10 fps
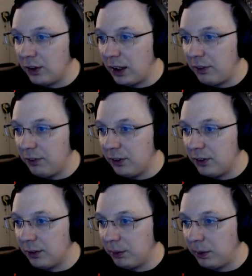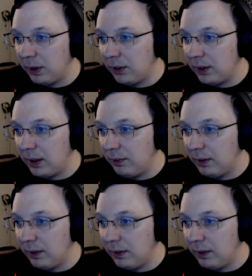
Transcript: off is to replace that.